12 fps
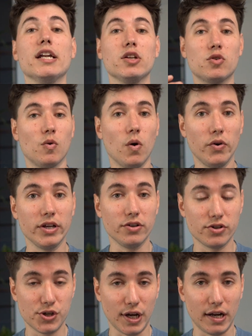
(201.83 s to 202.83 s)
and growing
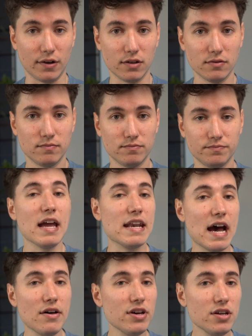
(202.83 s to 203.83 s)
your channel. And
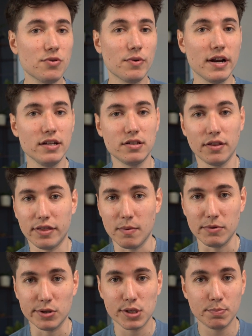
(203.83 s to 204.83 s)
now that you're ready to
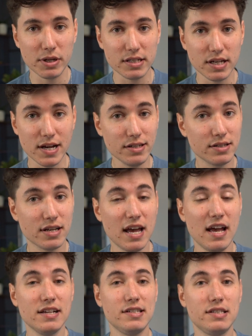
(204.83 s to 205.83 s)
thumbnail split test,
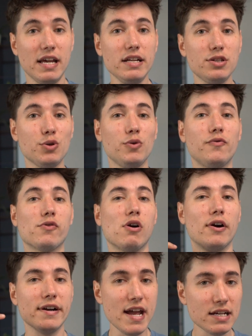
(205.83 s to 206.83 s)
stay tuned for
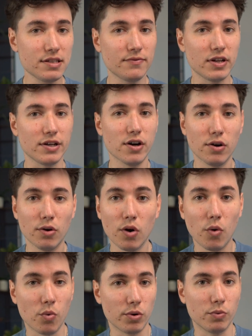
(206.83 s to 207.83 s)
our next video
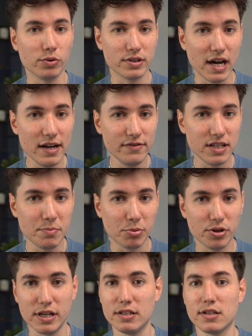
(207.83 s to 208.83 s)
where we'll dive deeper
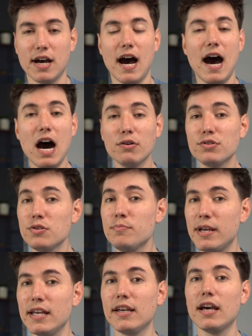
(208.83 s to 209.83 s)
into how to
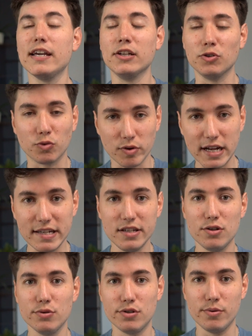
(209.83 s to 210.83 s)
make a great
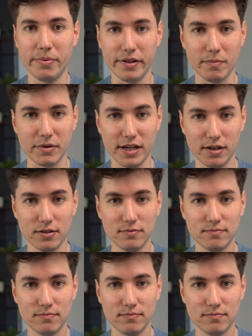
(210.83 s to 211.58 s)
YouTube thumbnail.